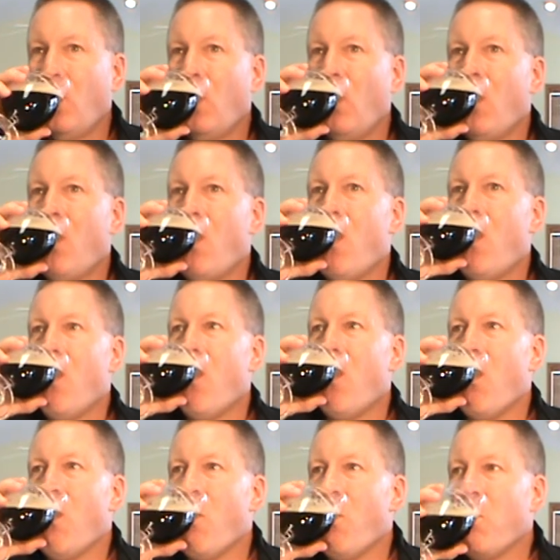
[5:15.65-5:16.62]

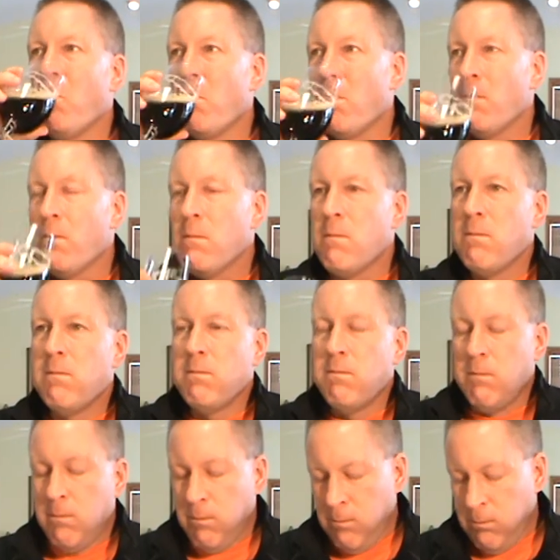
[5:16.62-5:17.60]

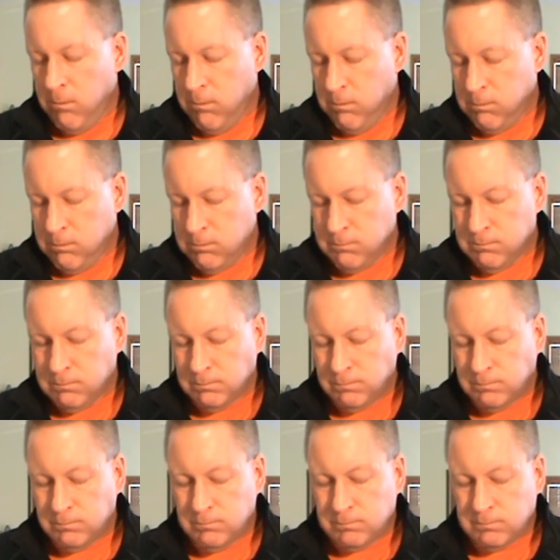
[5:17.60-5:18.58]

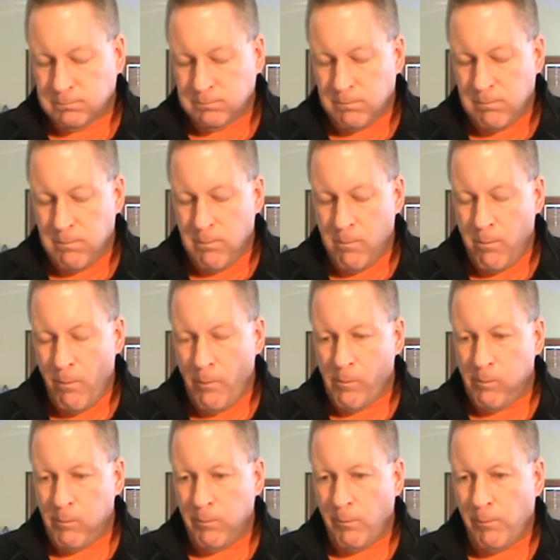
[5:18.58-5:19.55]

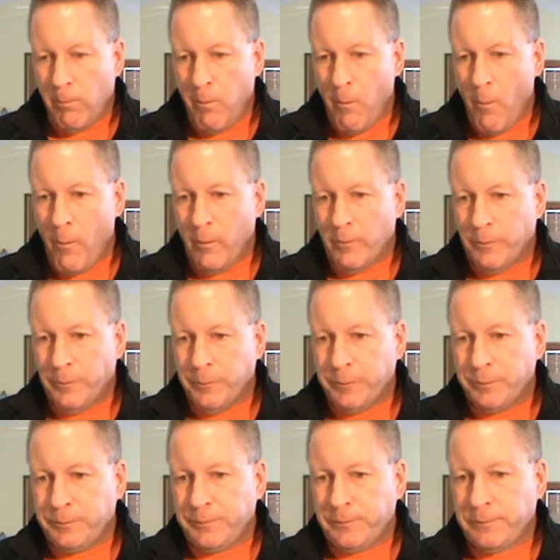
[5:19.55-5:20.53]

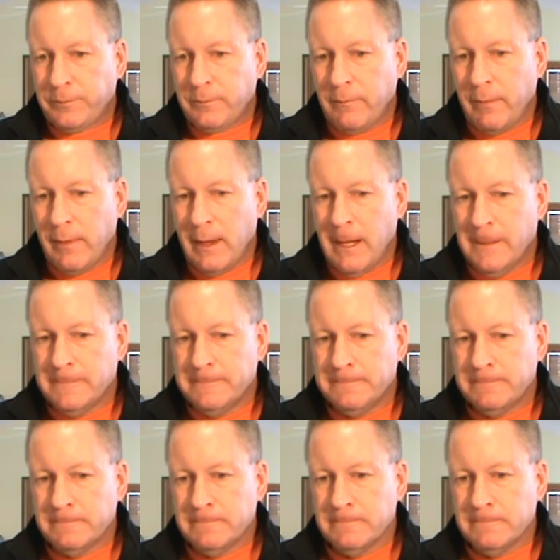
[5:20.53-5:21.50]

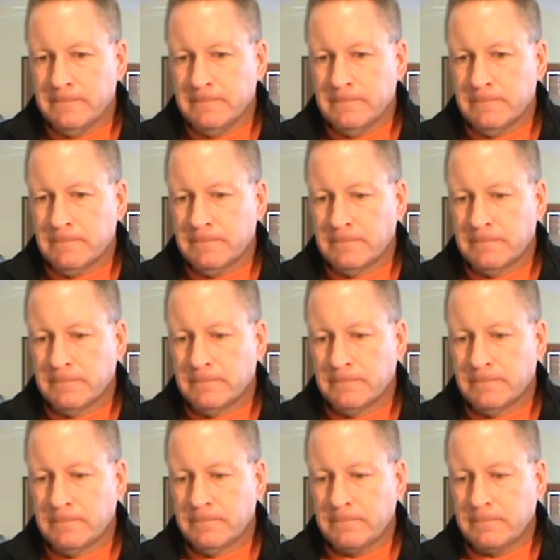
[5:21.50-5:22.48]

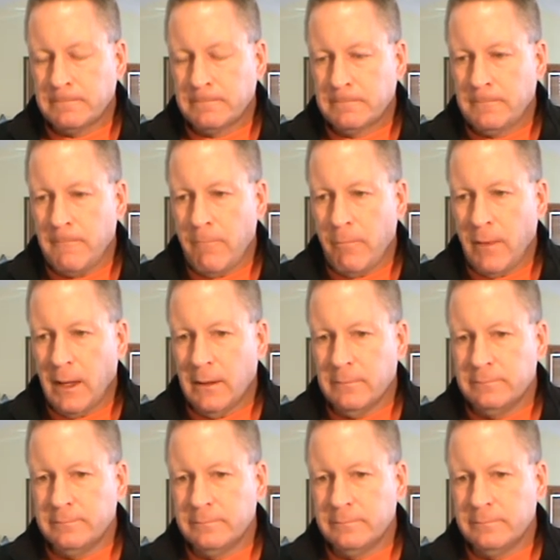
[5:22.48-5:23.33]
Nobody speaks.